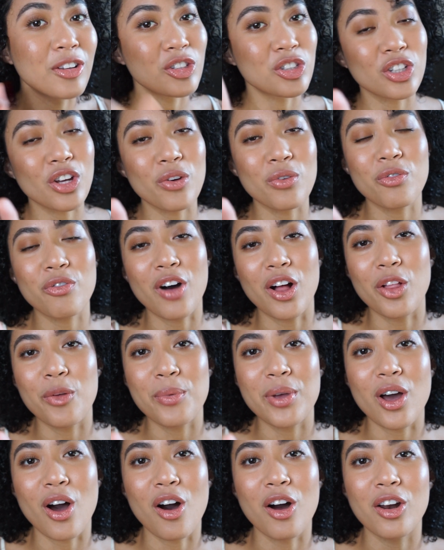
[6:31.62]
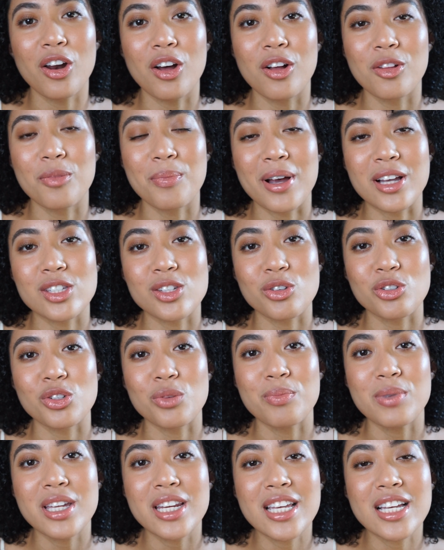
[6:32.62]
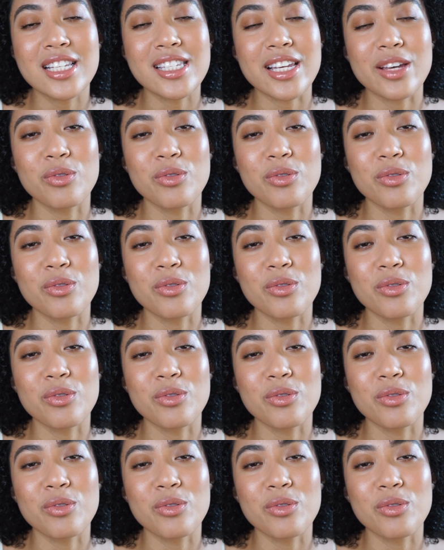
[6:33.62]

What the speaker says: you should go follow me on all of my social medias.